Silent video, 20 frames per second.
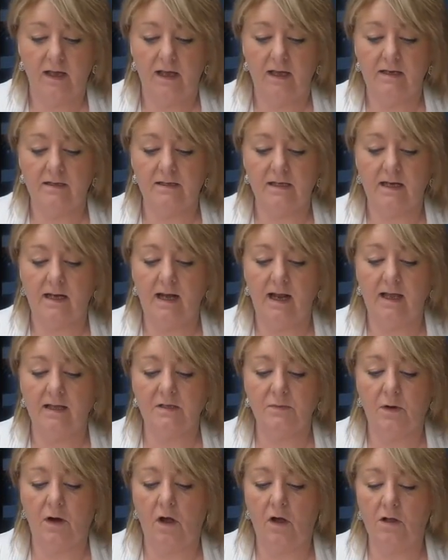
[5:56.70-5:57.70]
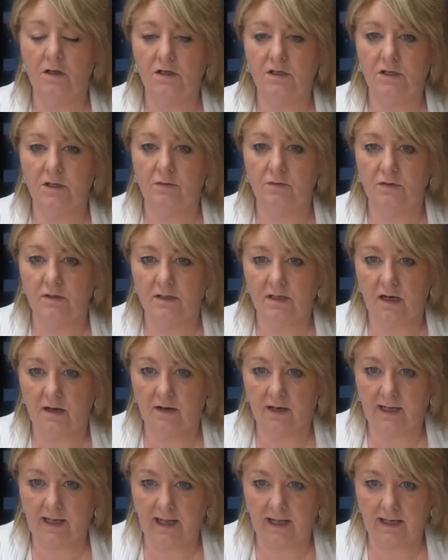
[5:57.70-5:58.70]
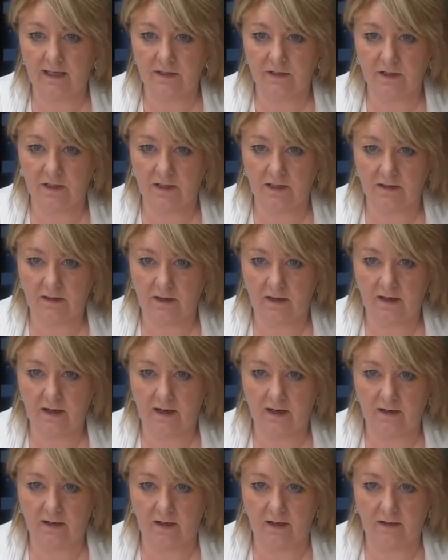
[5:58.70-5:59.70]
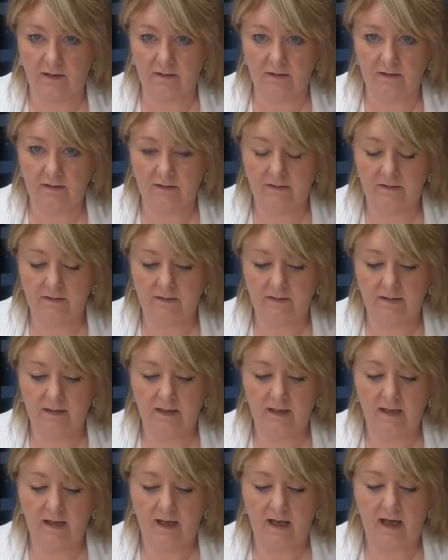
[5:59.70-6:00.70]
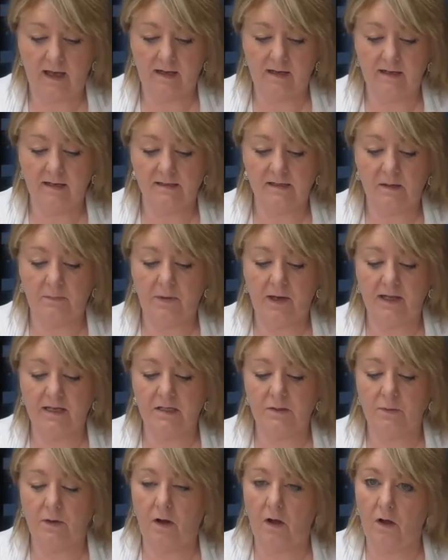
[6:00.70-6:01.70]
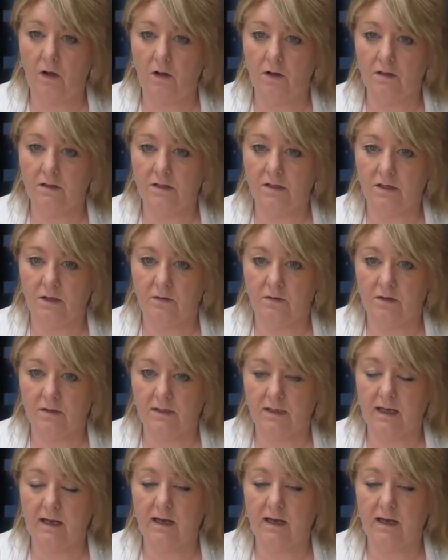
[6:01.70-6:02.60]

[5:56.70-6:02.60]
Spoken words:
It is a class where all students are engaged in their learning. And it is a place where all students